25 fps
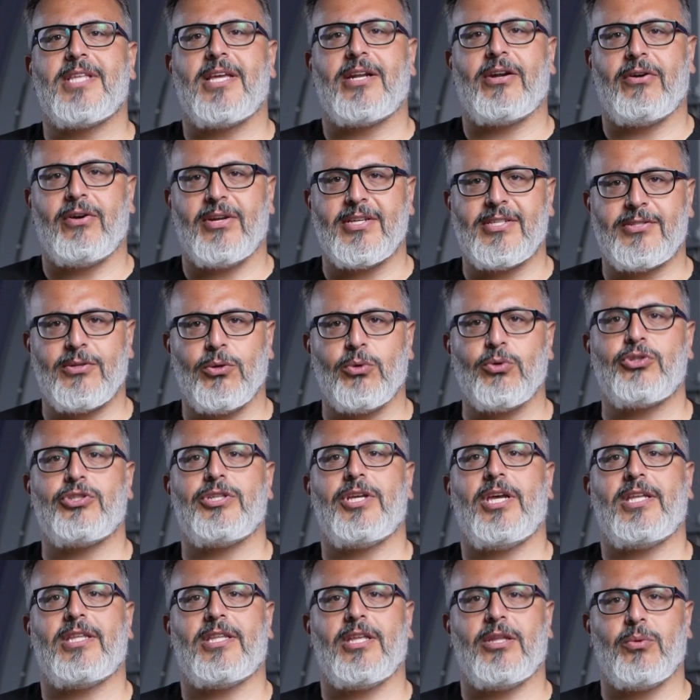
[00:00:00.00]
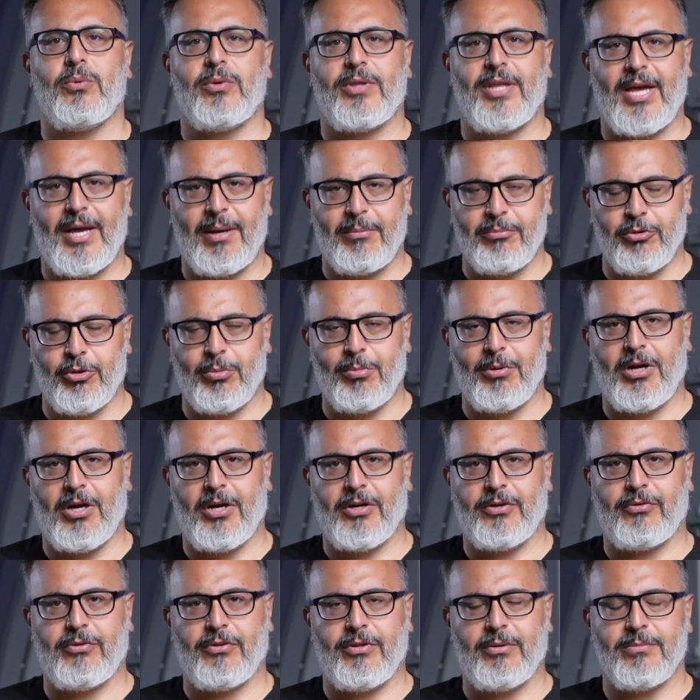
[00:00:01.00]
that are associated with abnormal
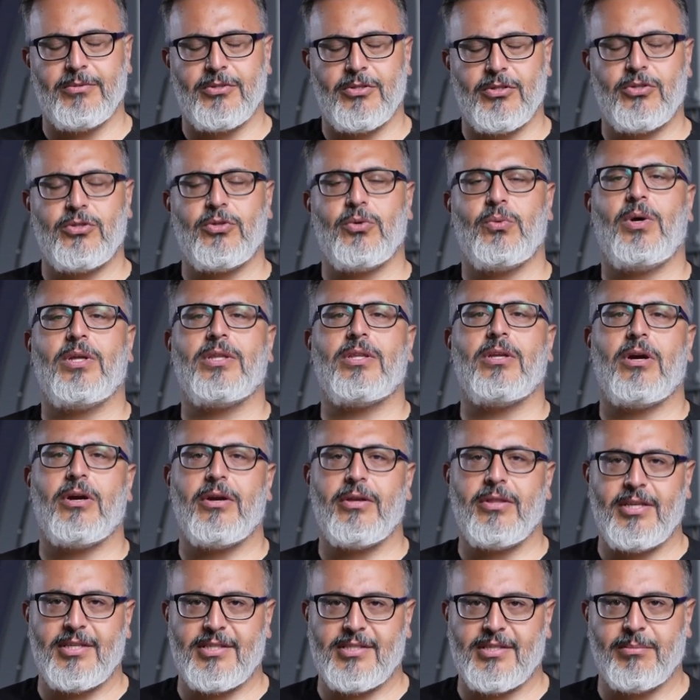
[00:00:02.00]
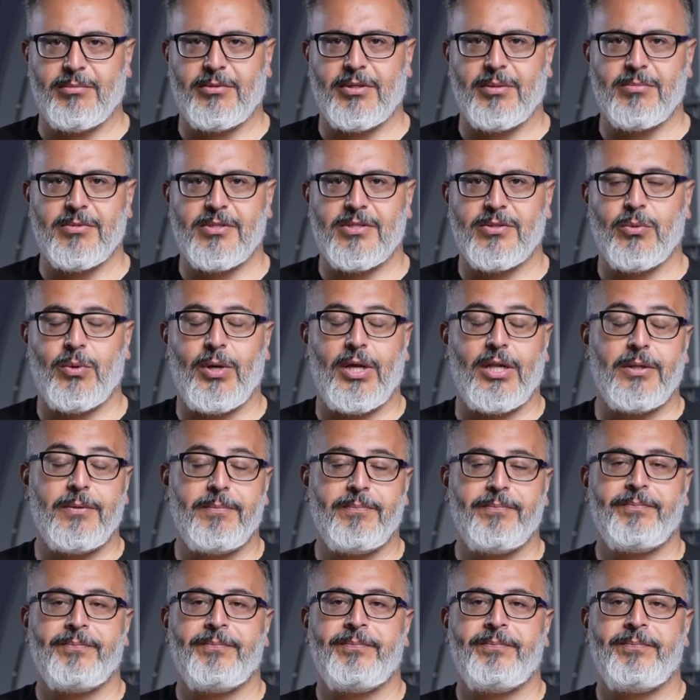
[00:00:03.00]
heart rhythm. So what are these symptoms? Well,